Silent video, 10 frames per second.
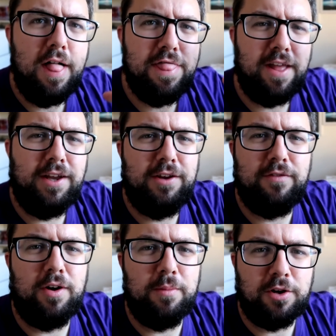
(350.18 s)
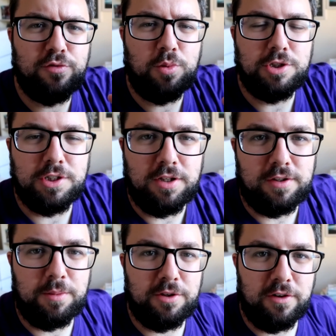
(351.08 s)
Thank you very much for watching
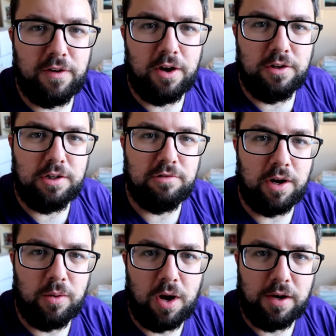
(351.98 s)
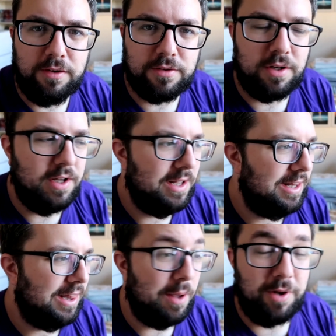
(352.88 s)
this episode of Holy Grail Hunt.
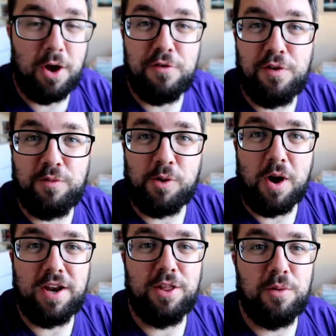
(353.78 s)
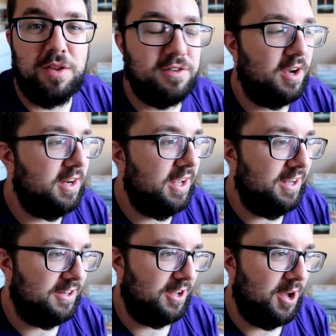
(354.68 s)
Let me know if you've got any of the ones that I
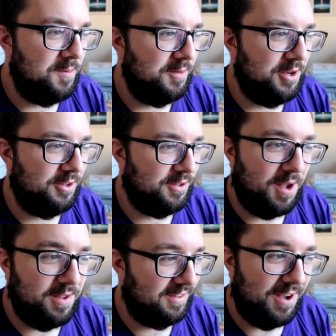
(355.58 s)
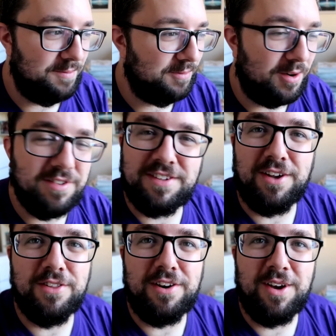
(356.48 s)
need, because I'm obviously
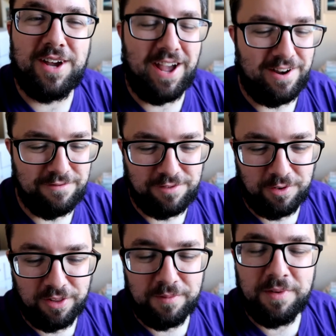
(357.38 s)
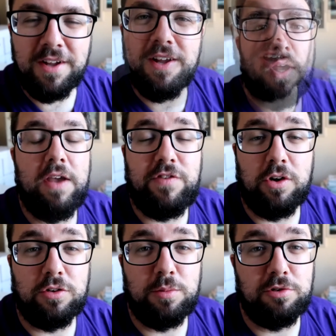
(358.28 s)
on the lookout for them. If you're
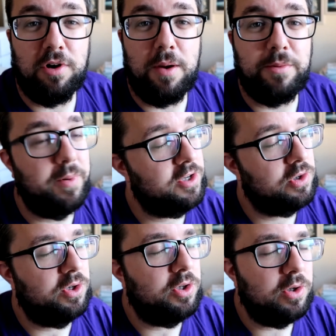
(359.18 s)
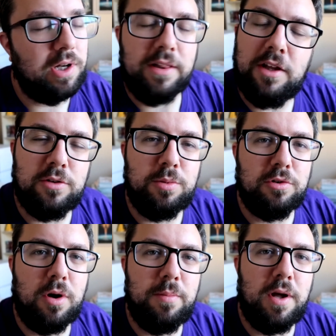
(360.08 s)
not subscribed, make sure you do click that
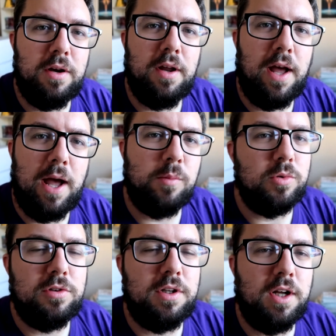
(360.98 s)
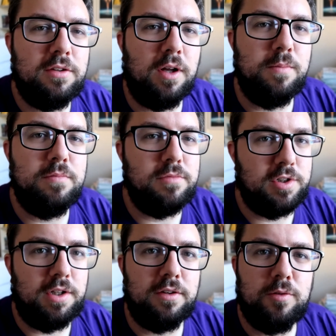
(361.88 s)
subscribe button, and we'll see you next time.
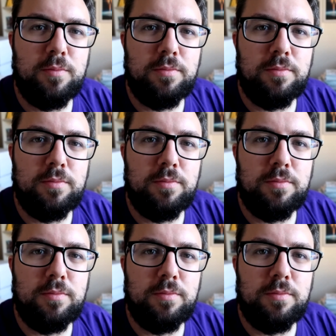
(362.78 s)
Cheers.